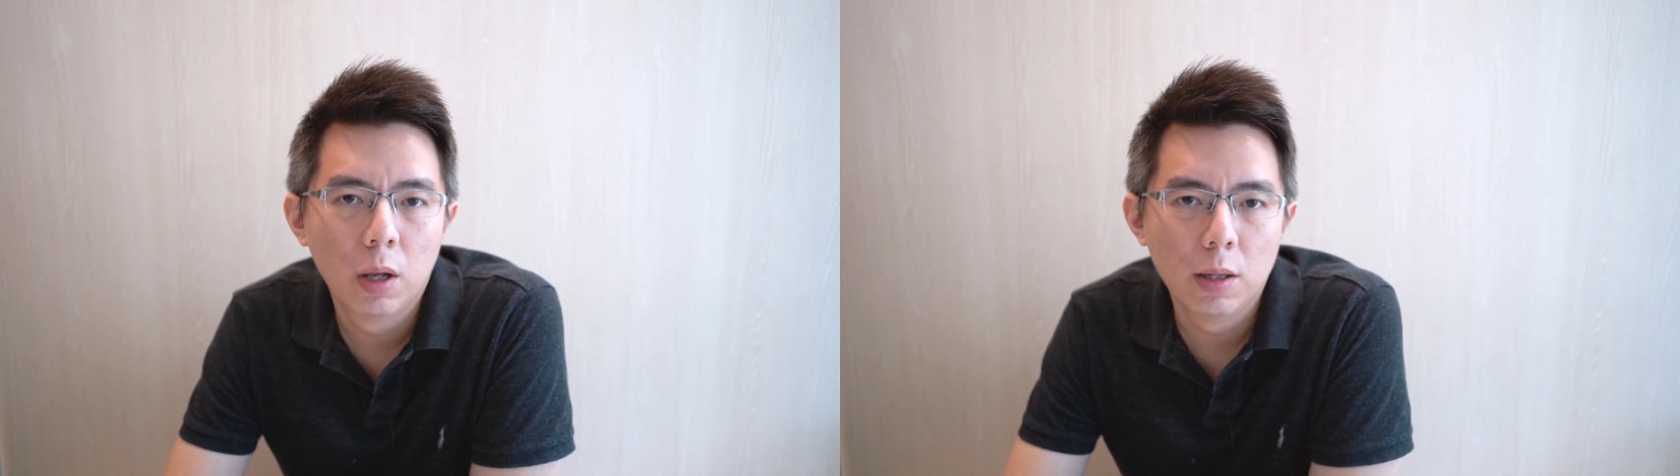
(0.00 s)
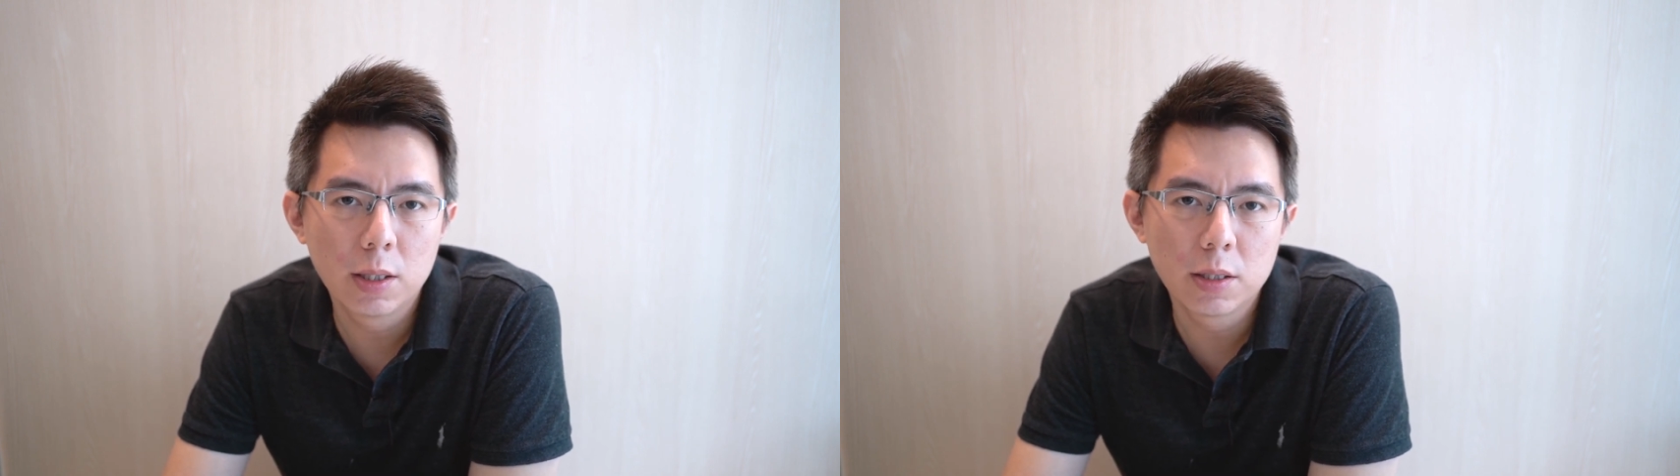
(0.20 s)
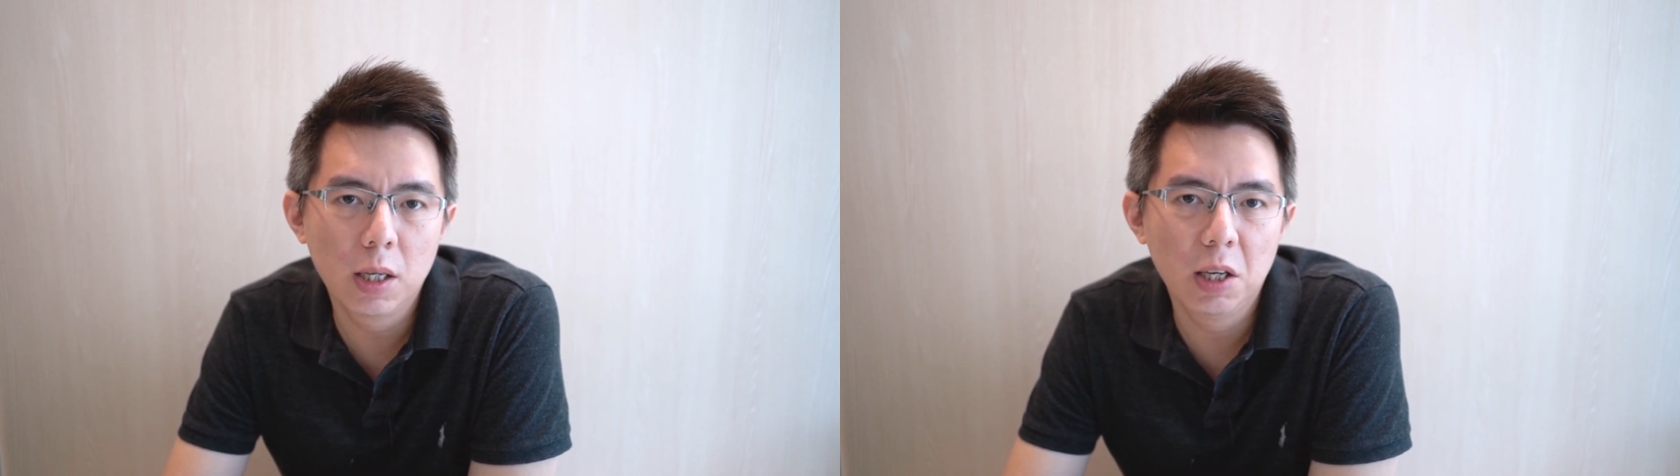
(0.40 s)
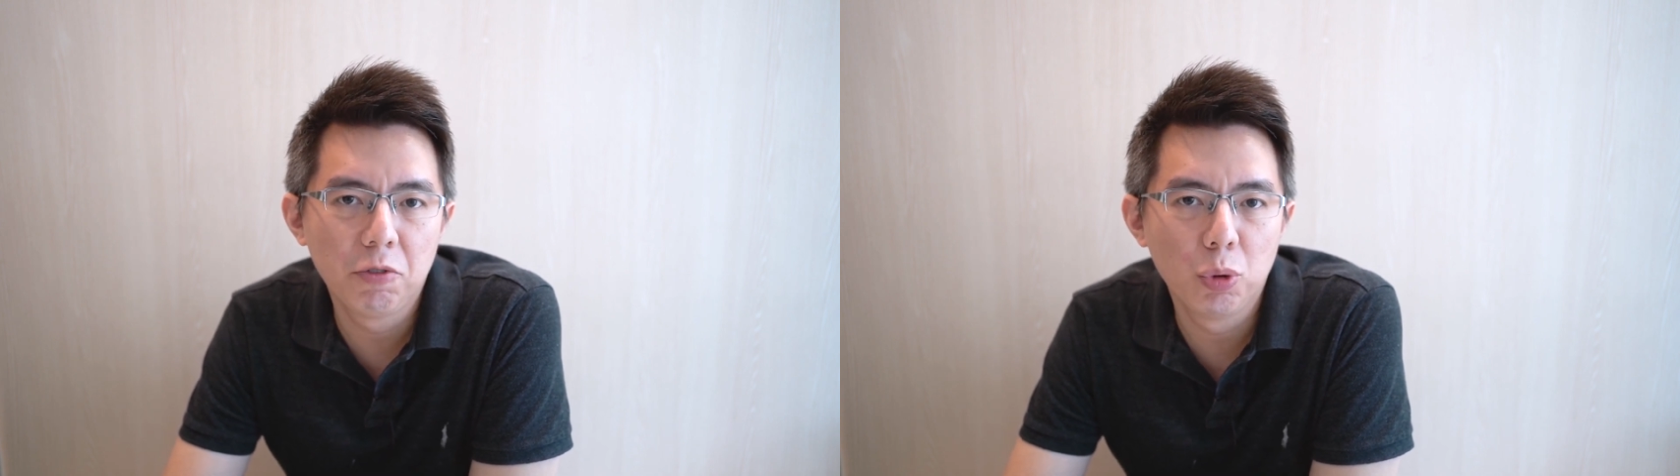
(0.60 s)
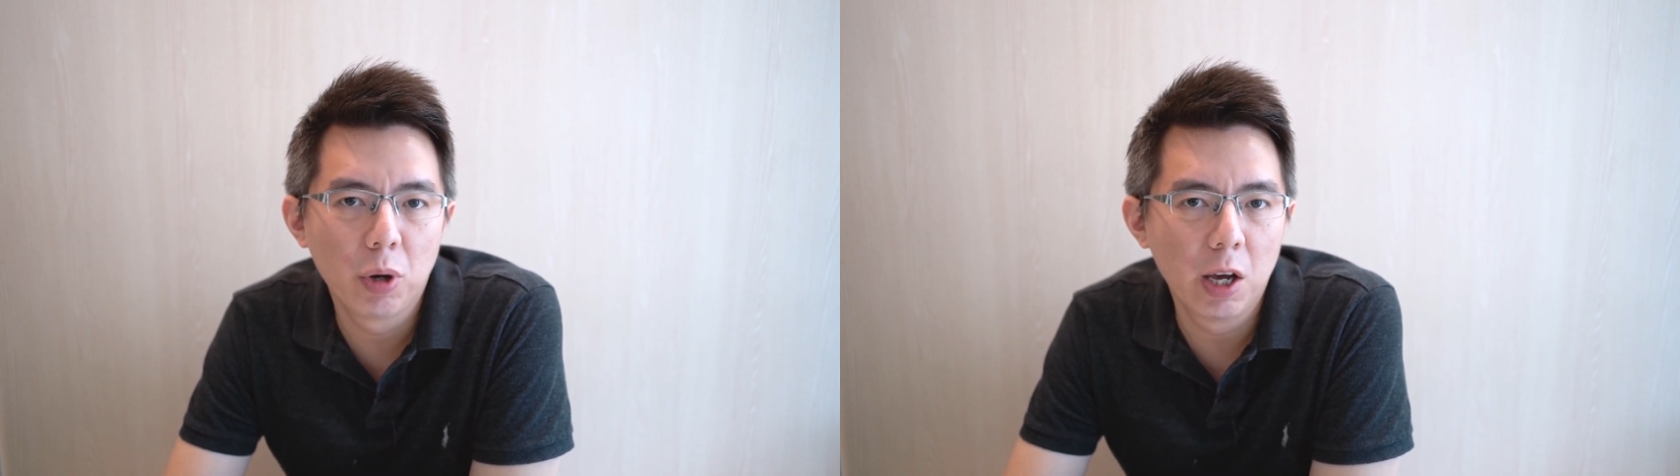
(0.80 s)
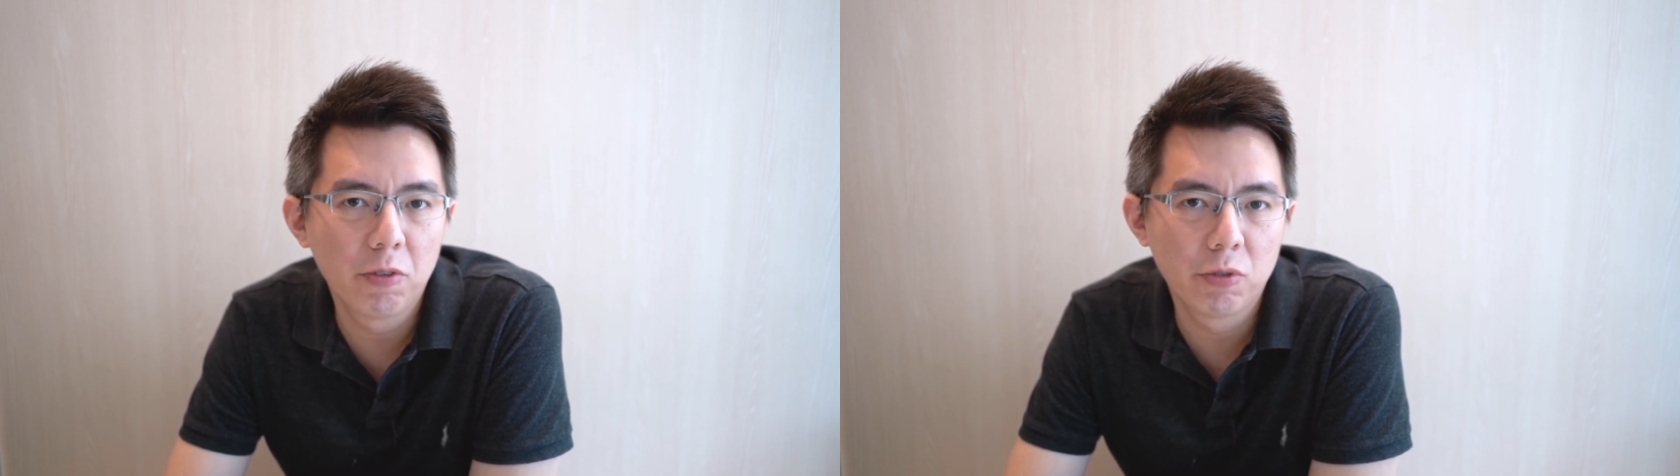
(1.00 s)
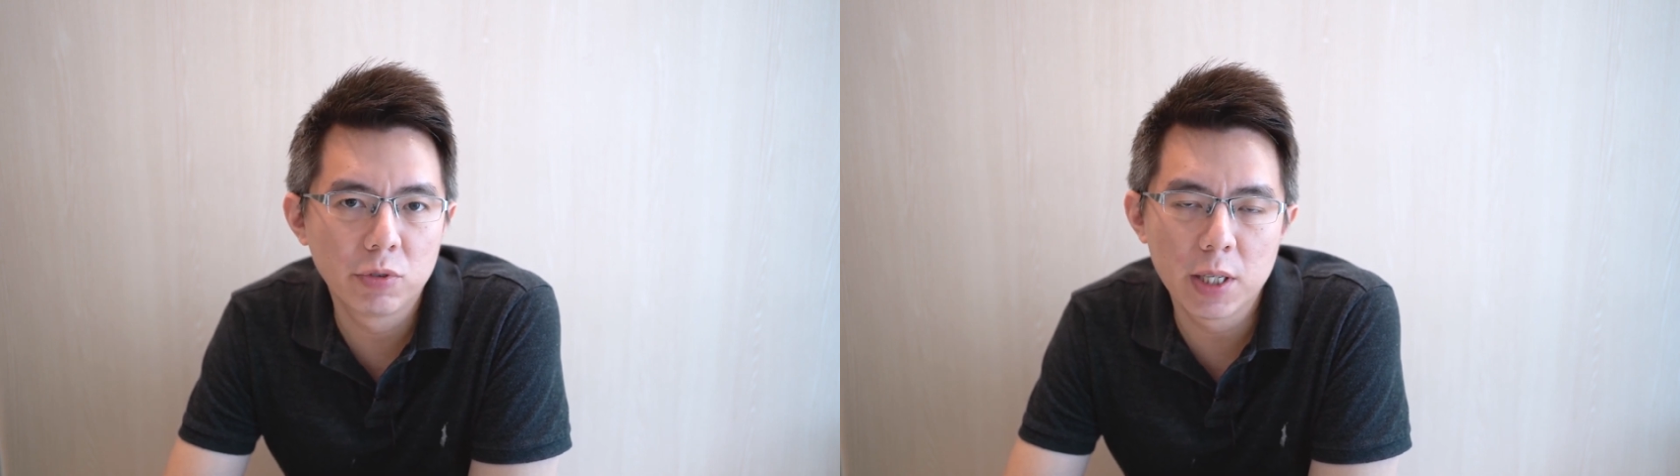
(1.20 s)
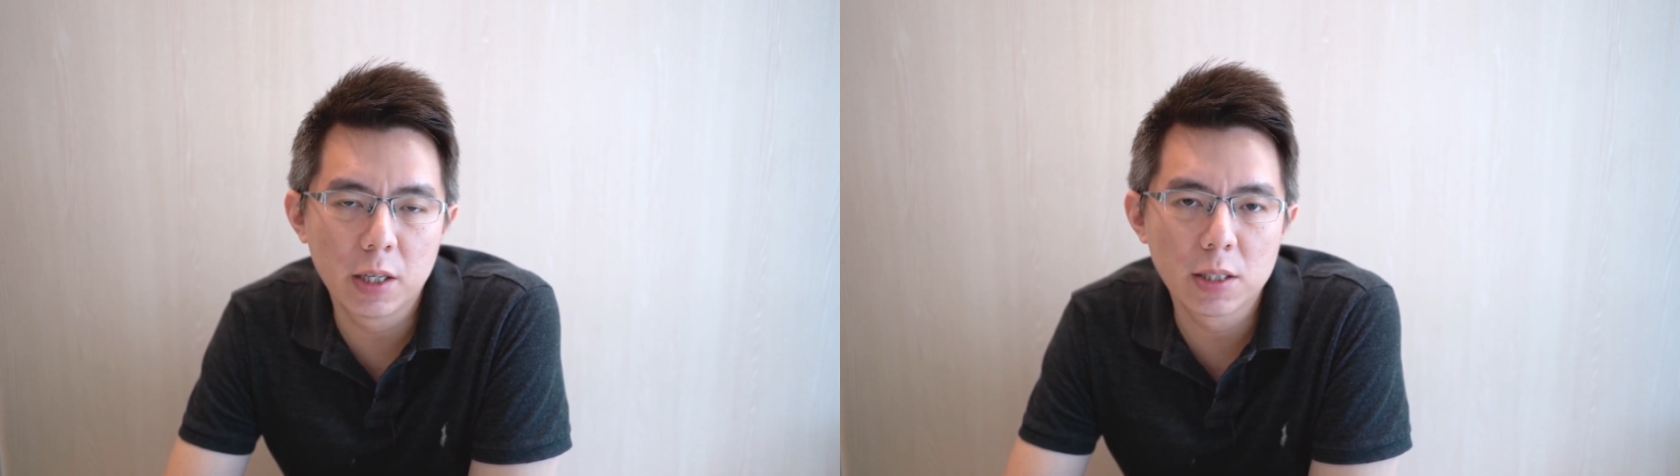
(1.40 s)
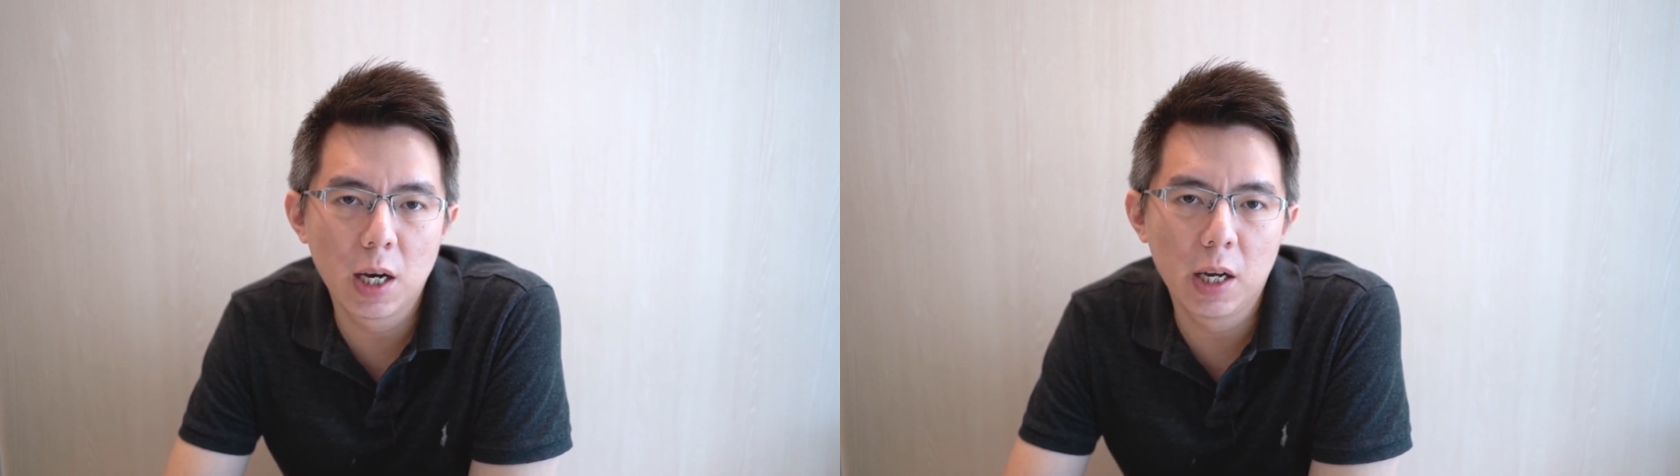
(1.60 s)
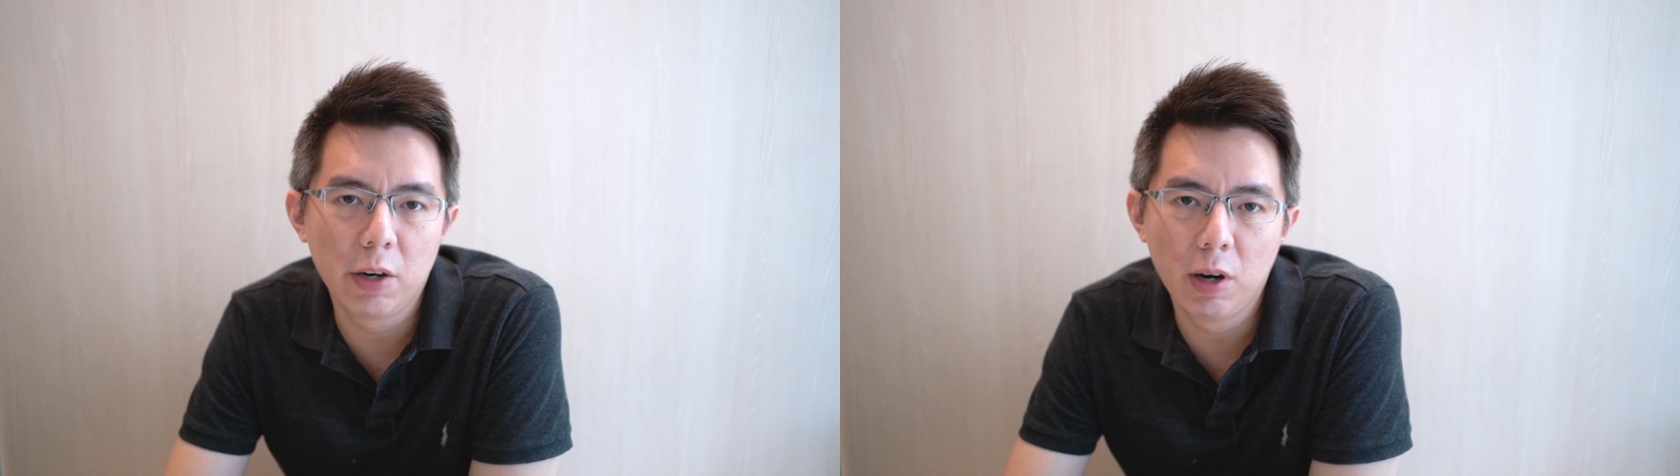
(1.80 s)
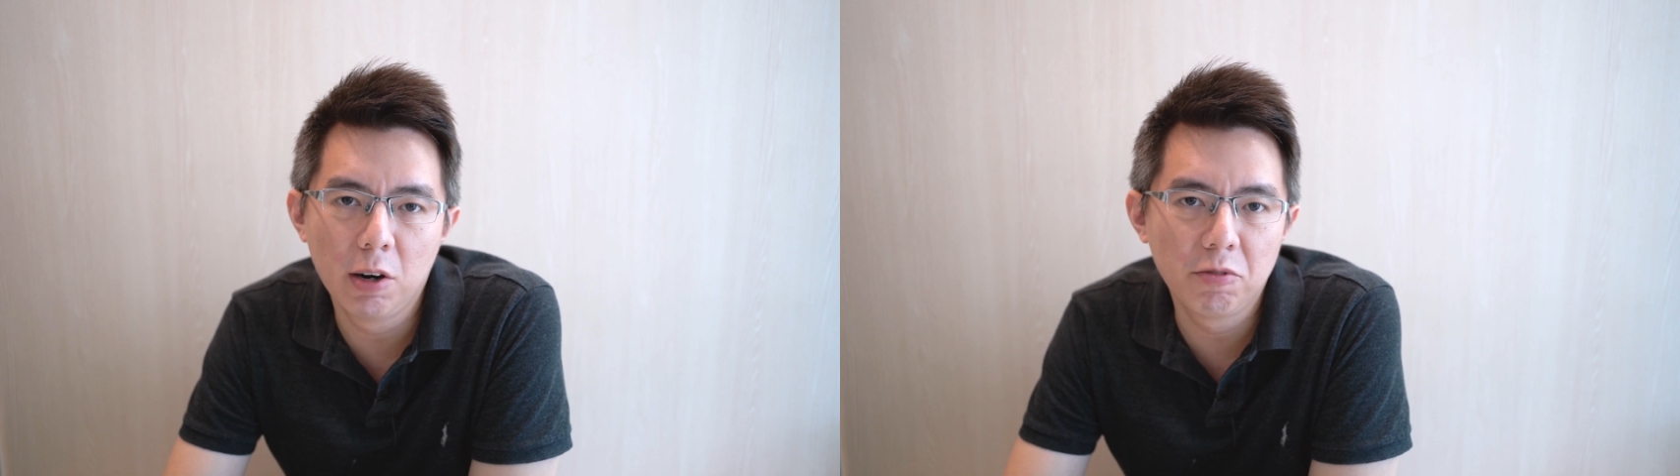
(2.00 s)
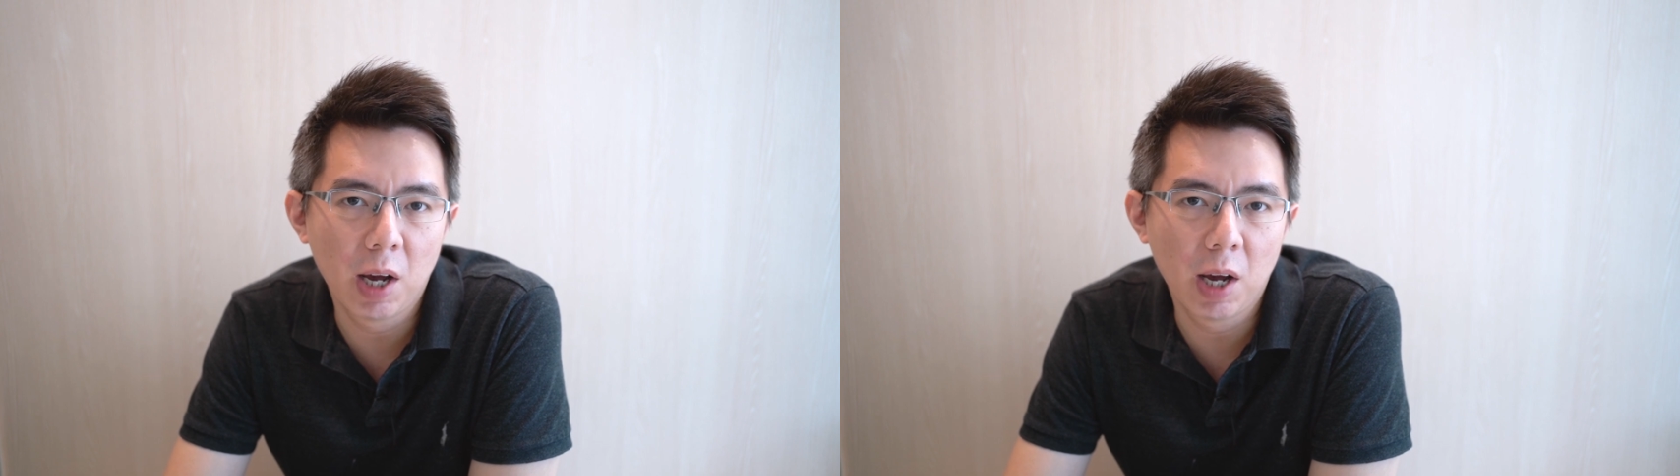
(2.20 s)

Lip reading: Let's say if you have set aside around